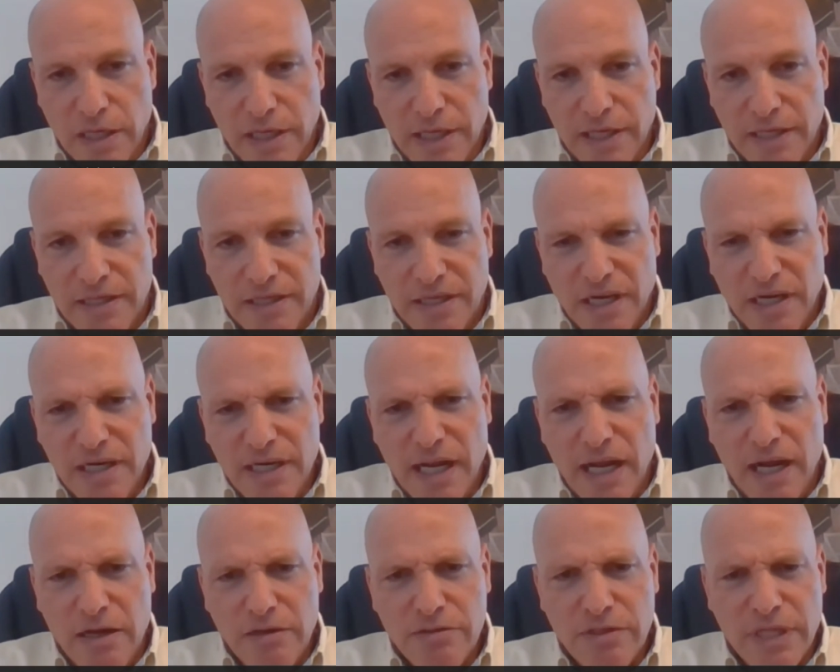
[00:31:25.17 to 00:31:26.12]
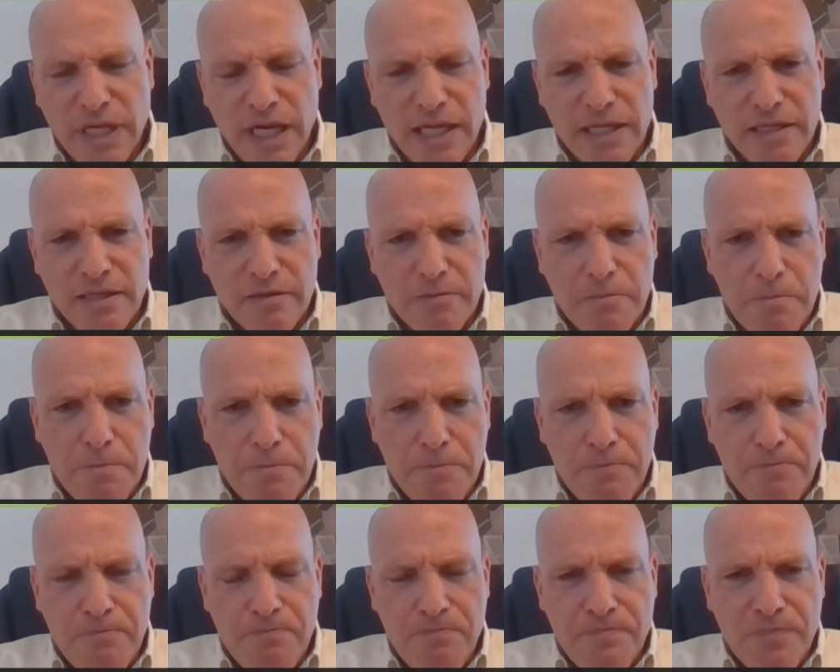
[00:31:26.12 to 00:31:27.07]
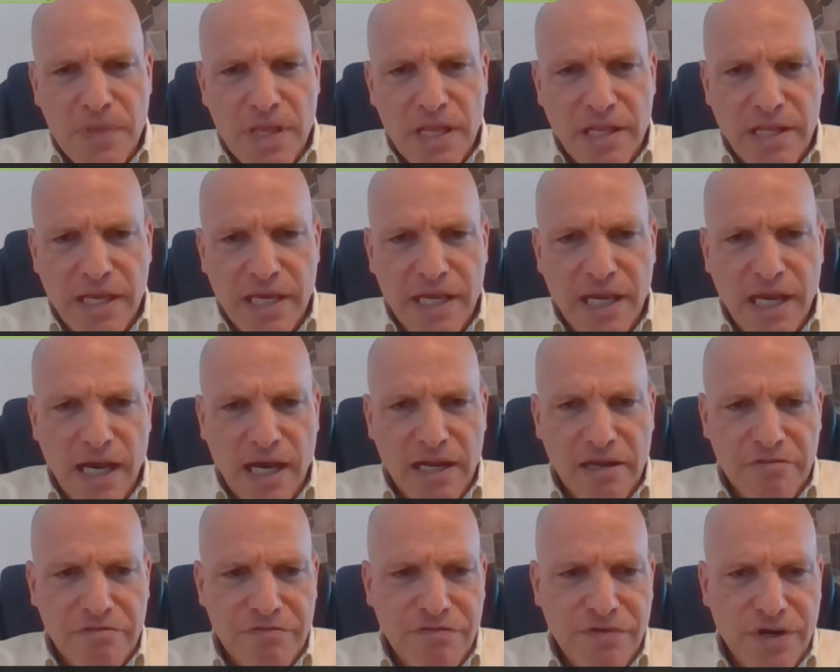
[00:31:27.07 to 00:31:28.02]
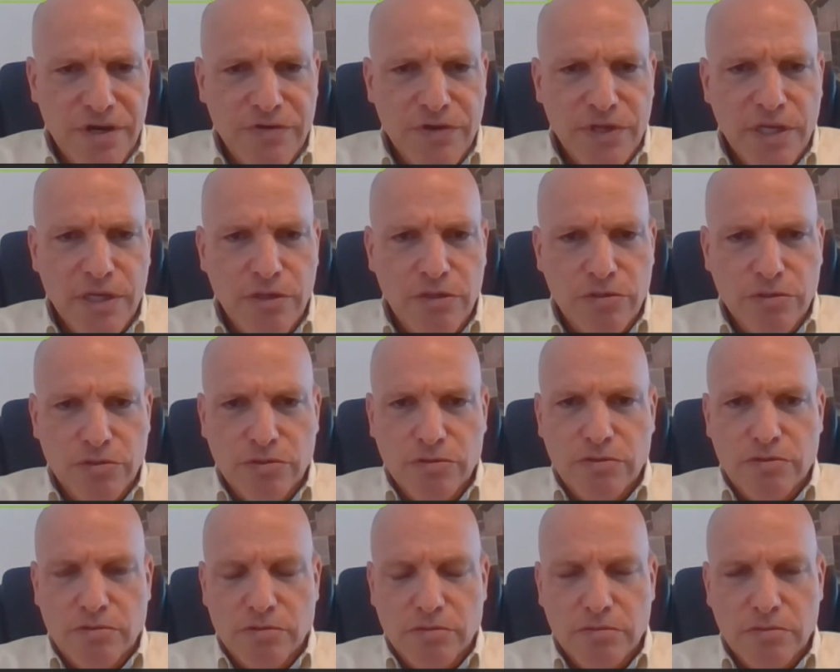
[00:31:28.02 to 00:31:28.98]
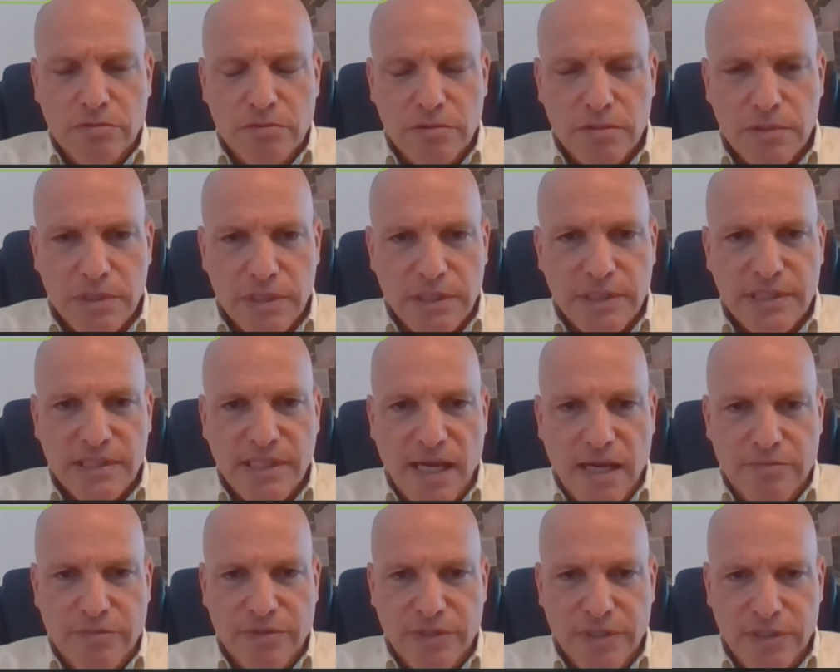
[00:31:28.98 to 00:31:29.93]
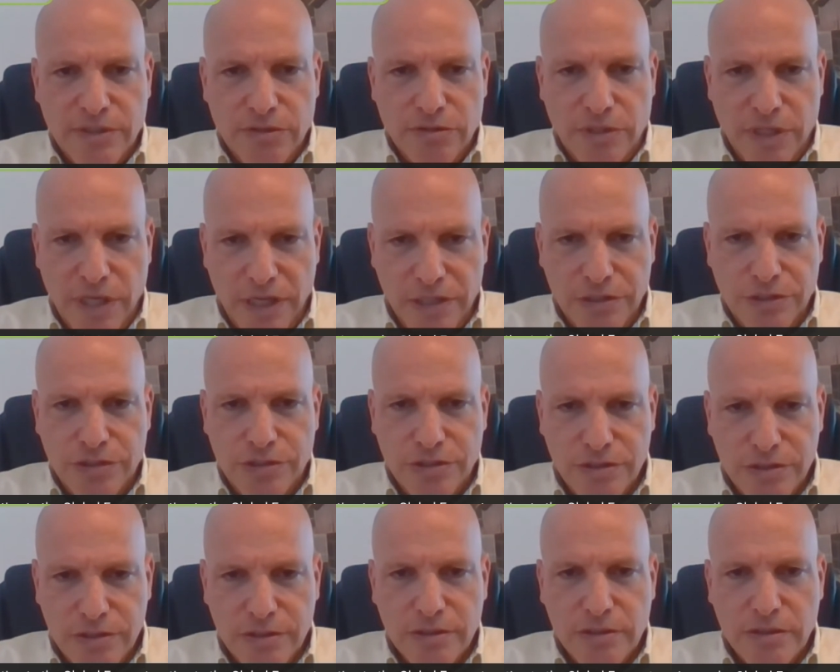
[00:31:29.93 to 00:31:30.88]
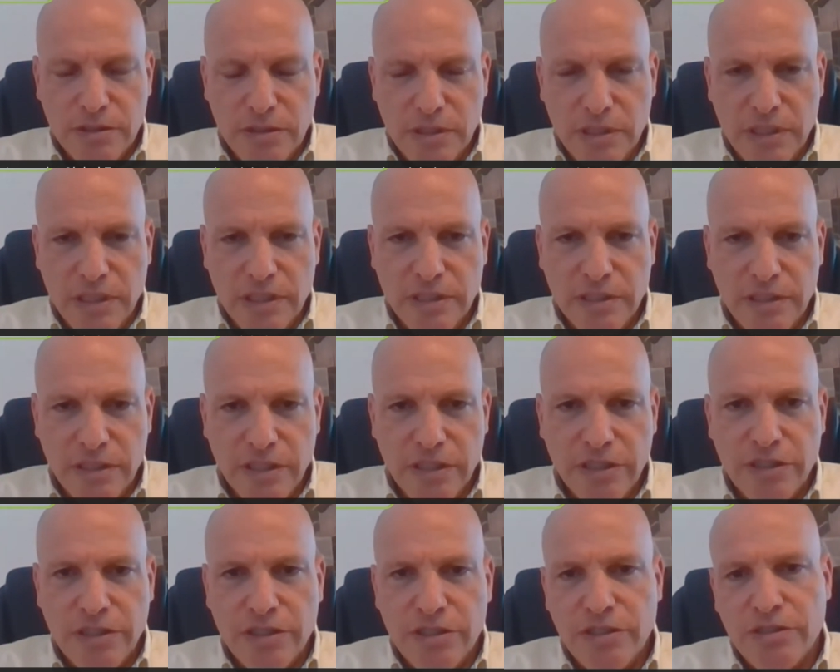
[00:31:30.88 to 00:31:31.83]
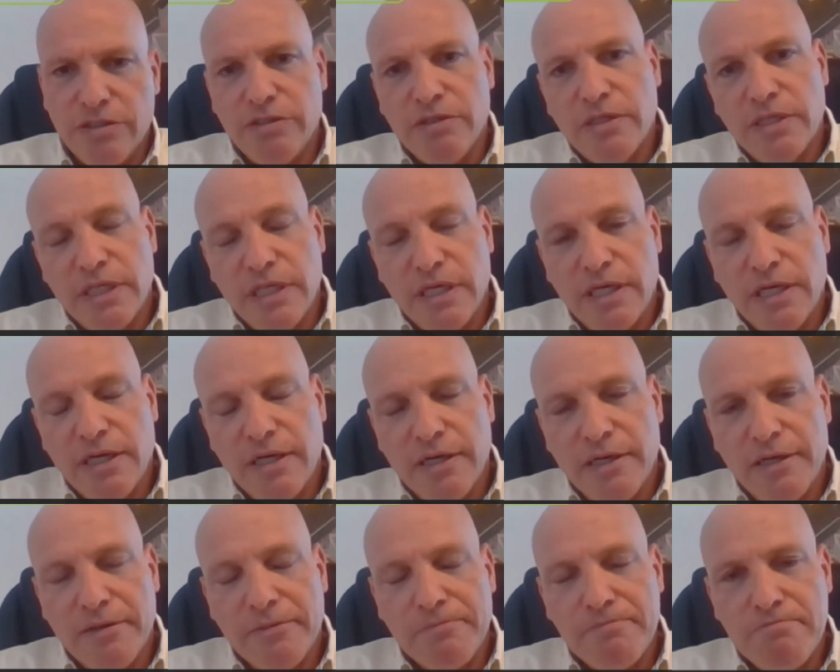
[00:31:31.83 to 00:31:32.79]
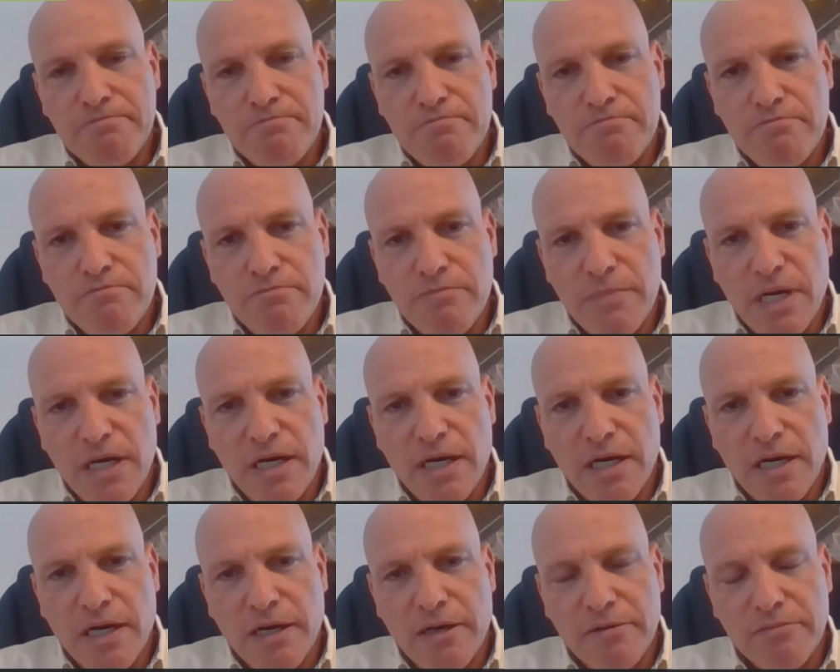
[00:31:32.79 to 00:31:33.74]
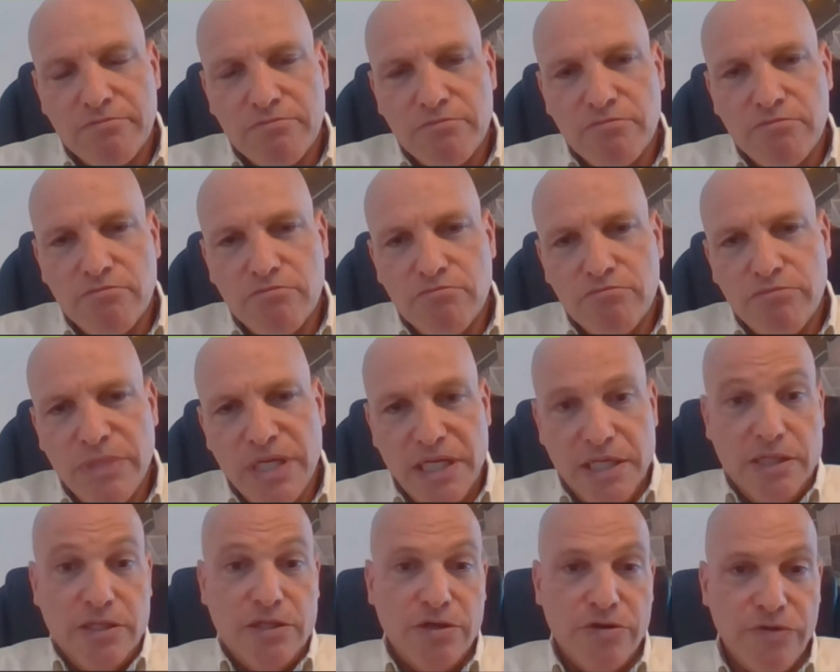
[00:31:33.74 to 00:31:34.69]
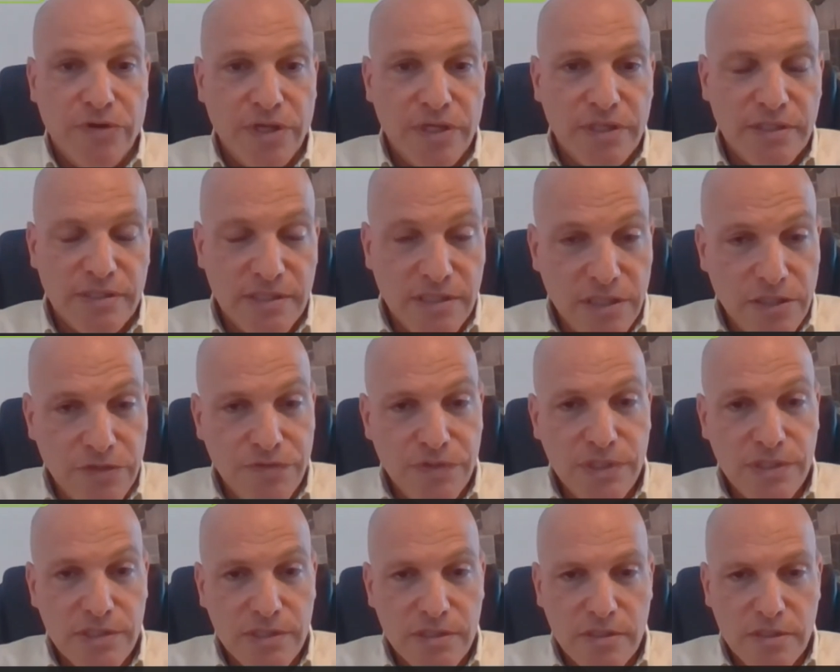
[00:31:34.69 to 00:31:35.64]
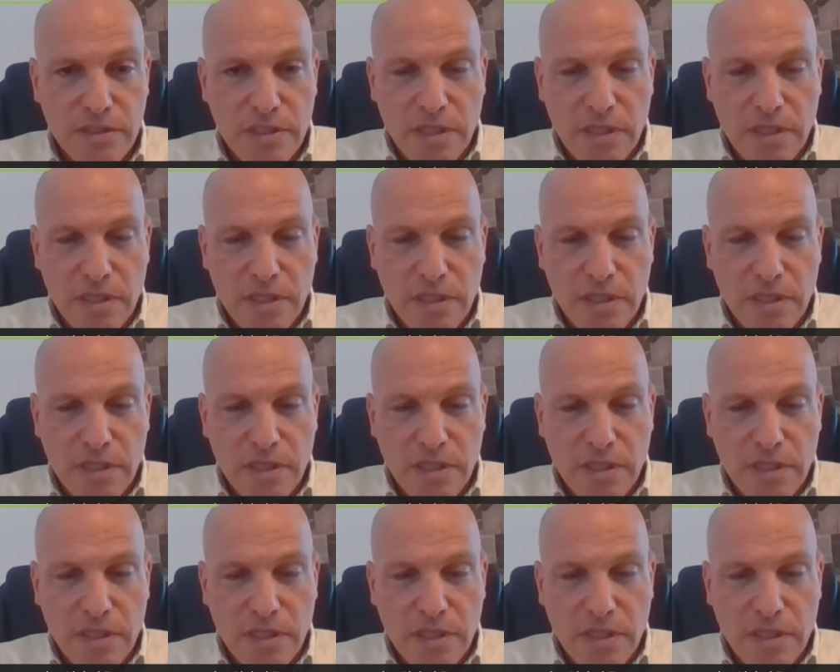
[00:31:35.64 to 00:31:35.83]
It turned out that they got a very good cyber education in their uh, uh, military service,